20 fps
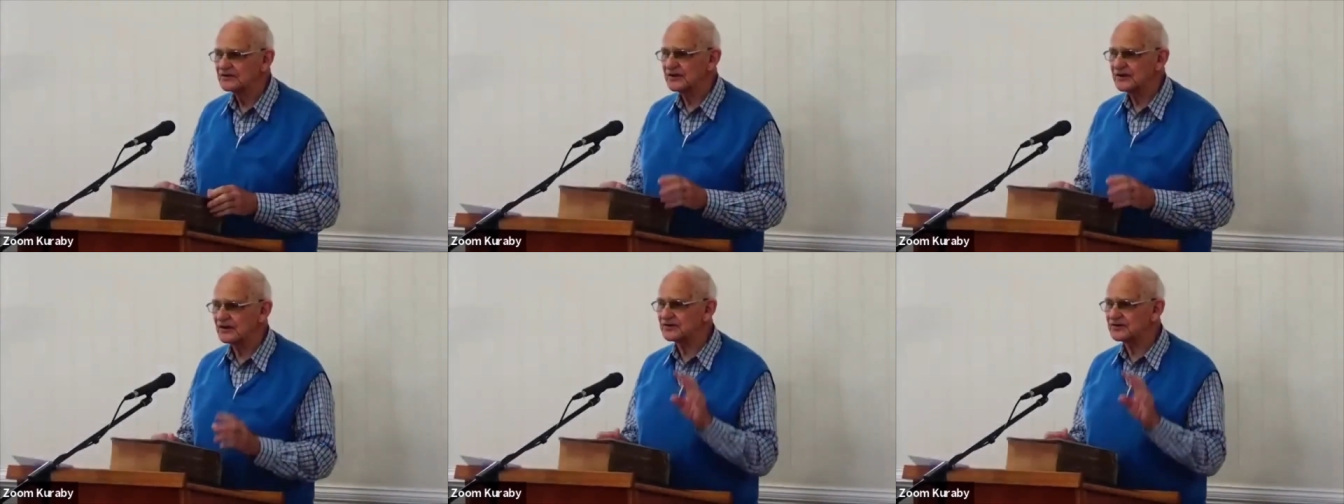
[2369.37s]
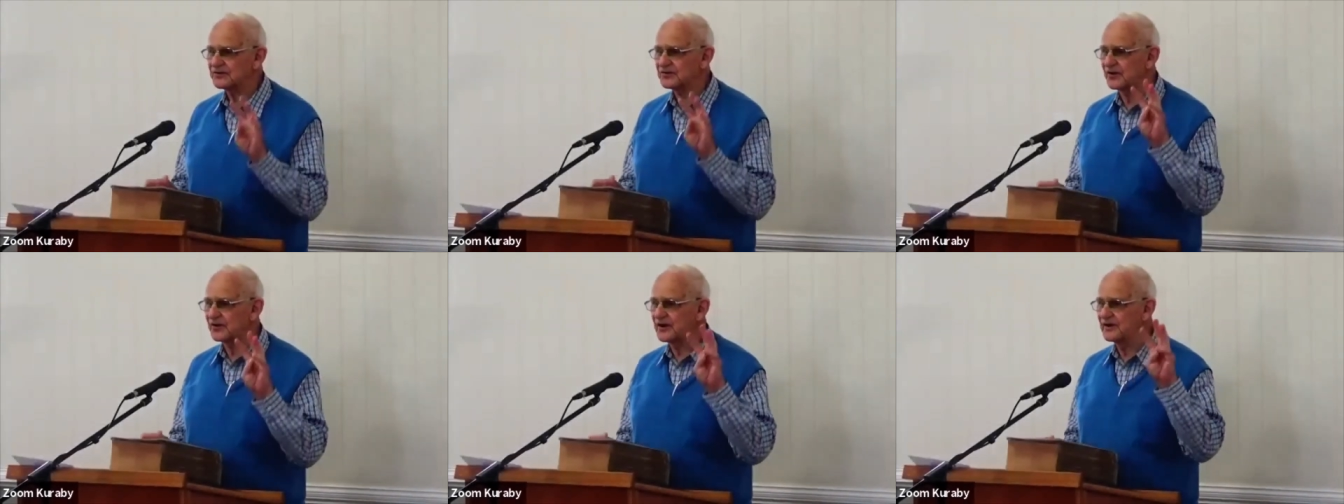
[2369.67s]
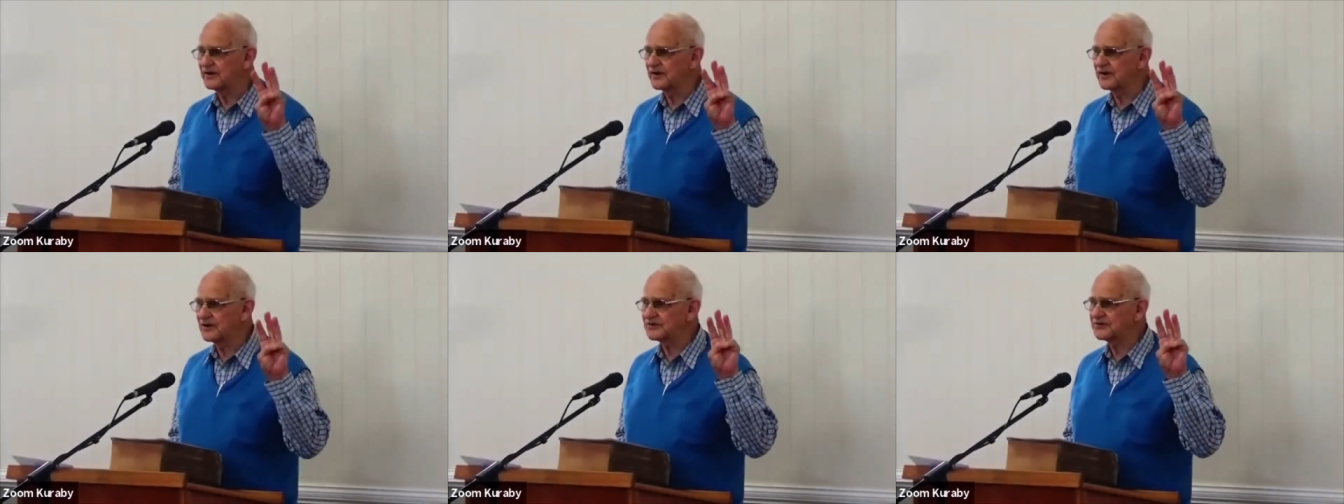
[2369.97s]
just
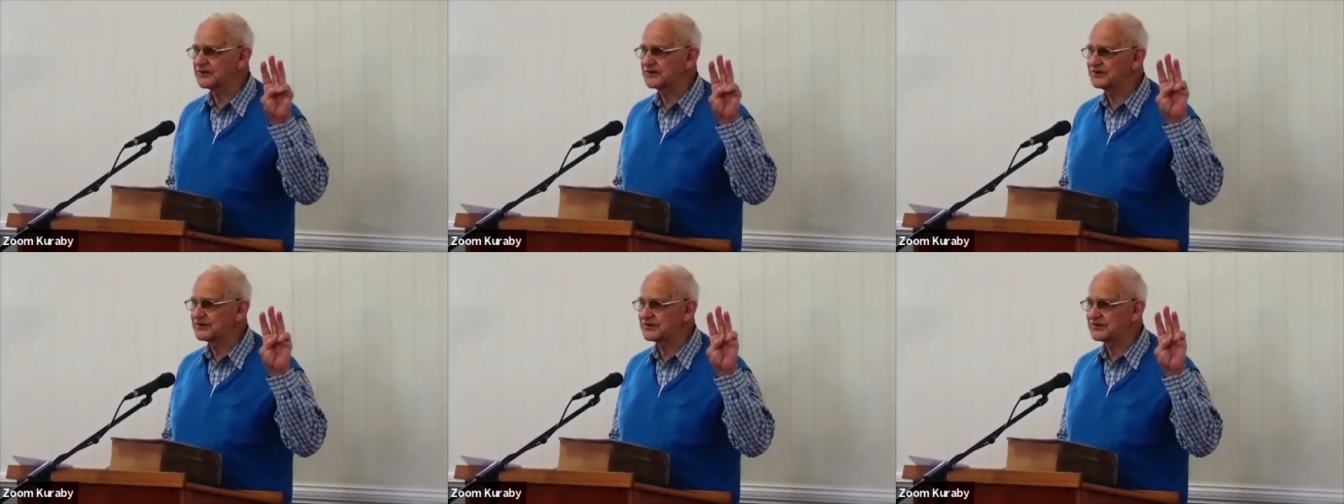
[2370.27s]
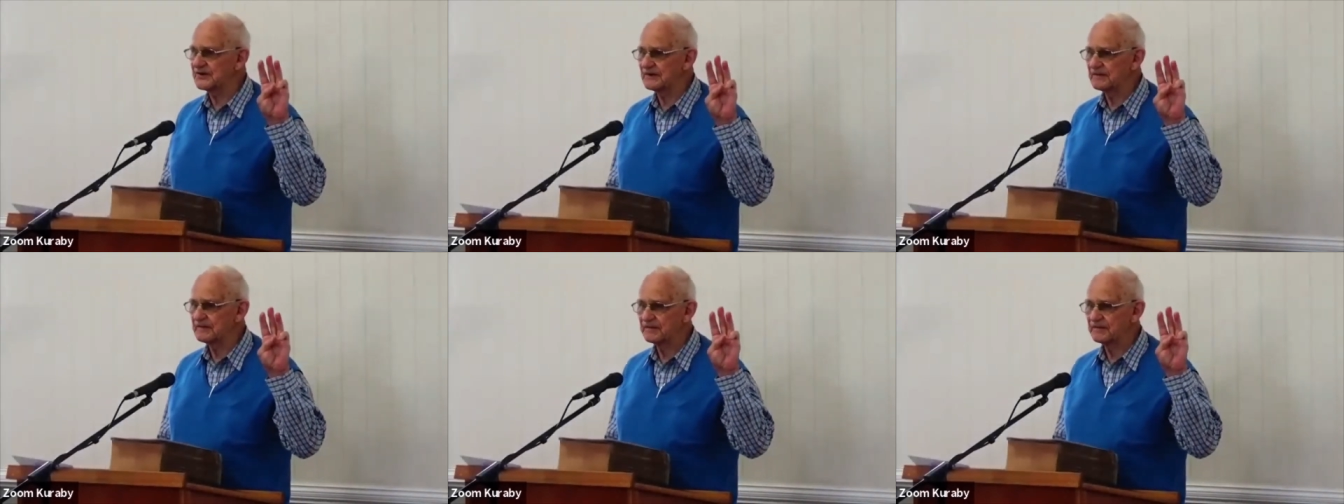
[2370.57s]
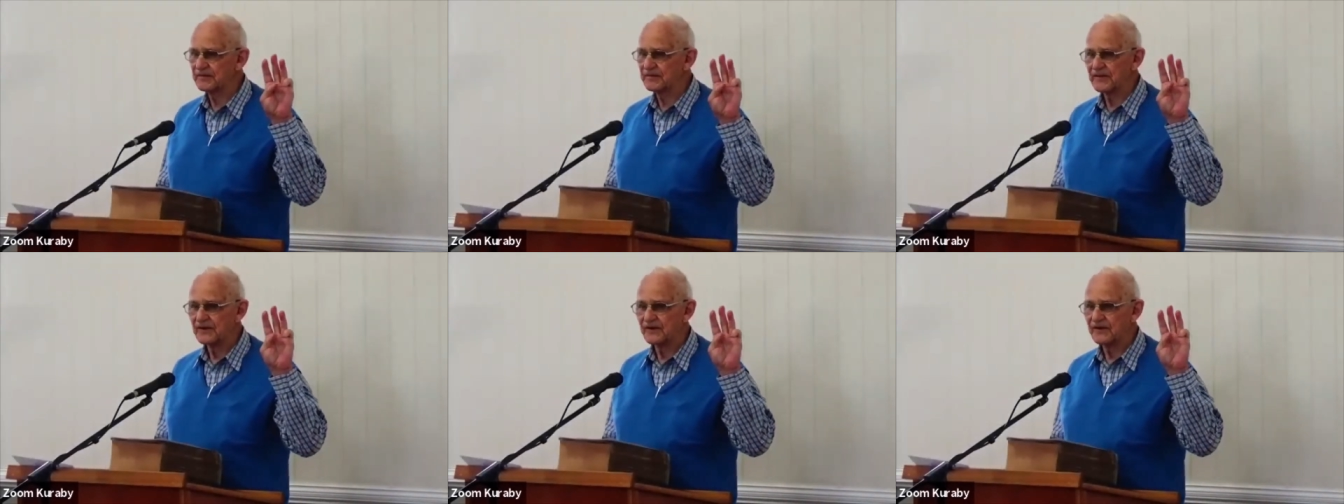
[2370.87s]
three verses
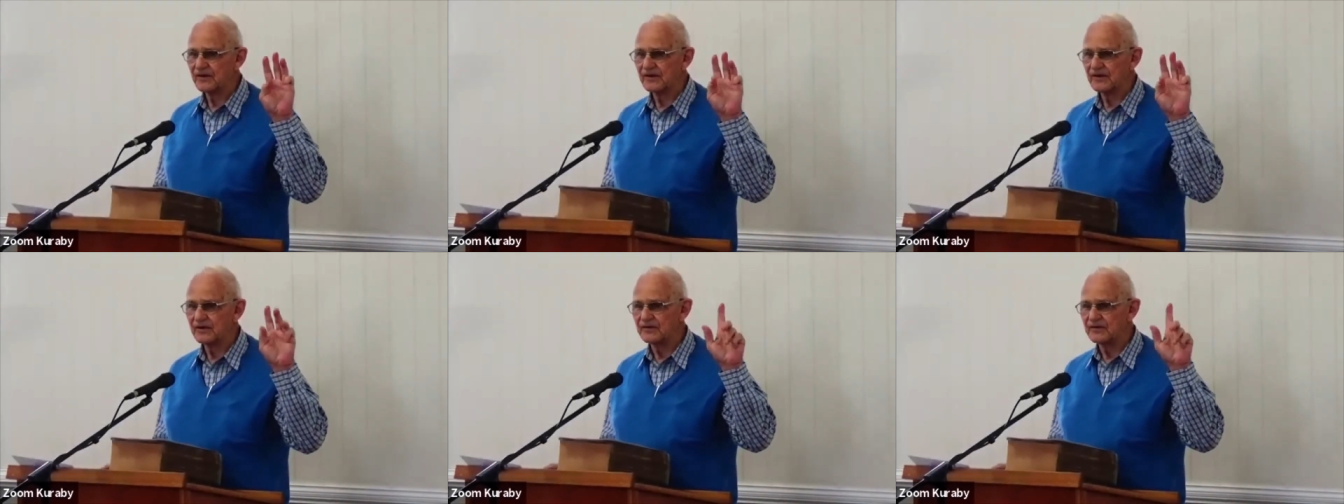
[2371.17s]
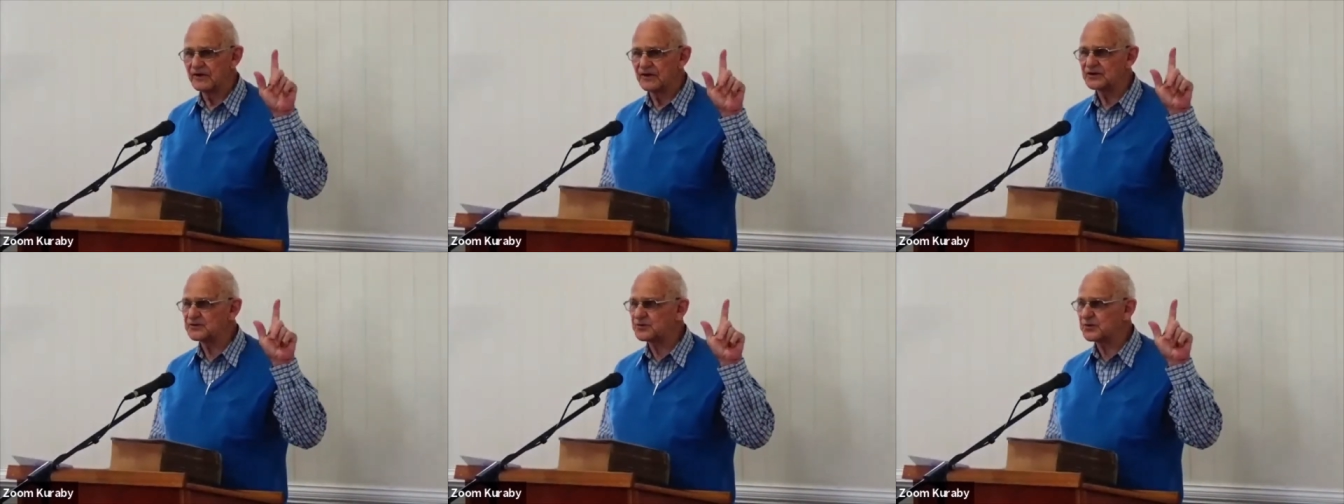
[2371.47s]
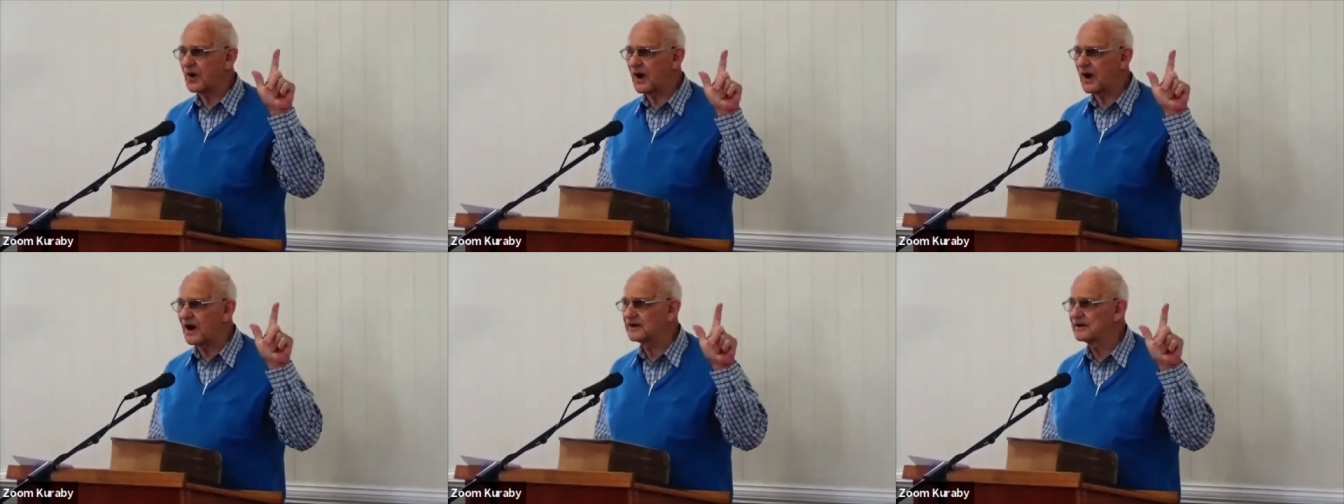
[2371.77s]
verse
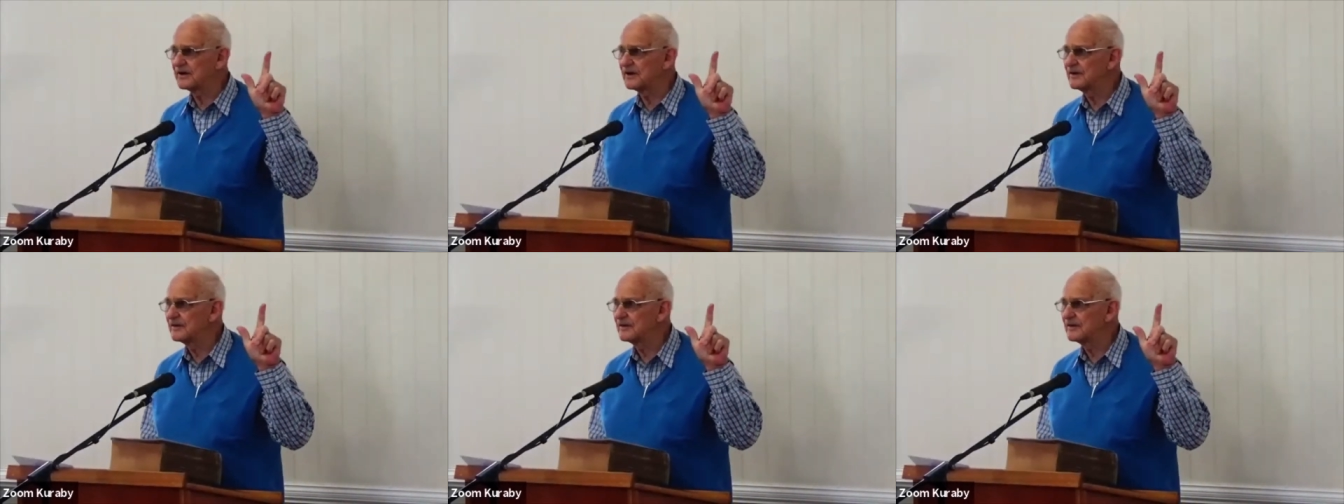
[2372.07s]
1,